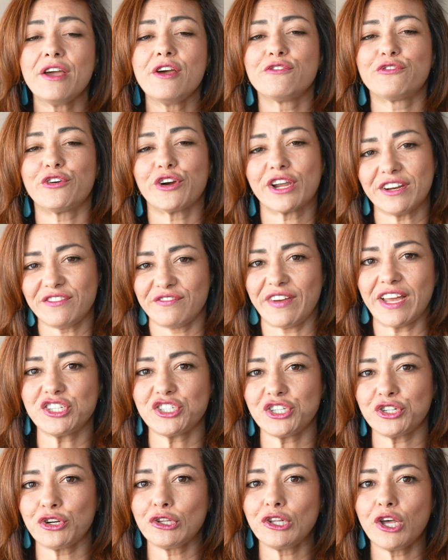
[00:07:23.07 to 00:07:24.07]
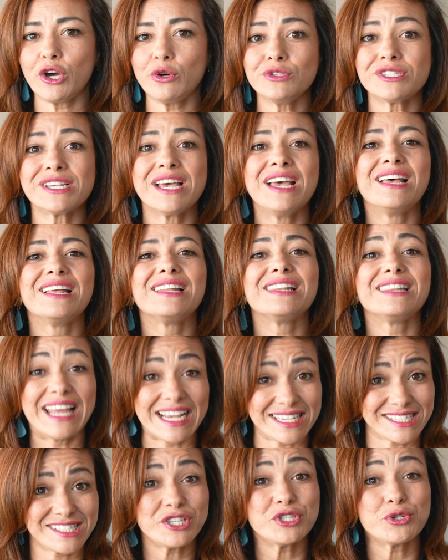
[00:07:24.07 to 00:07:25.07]
for conventional loans,
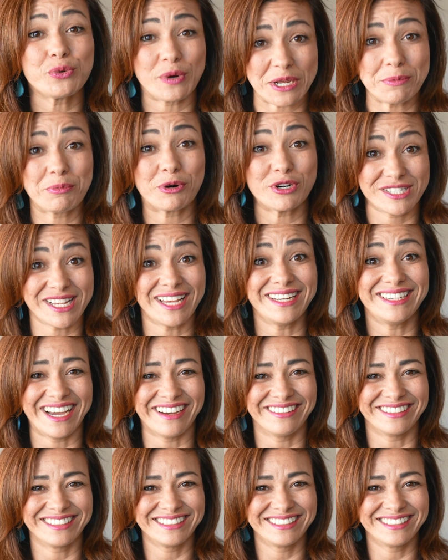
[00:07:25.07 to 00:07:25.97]
less than 20% down.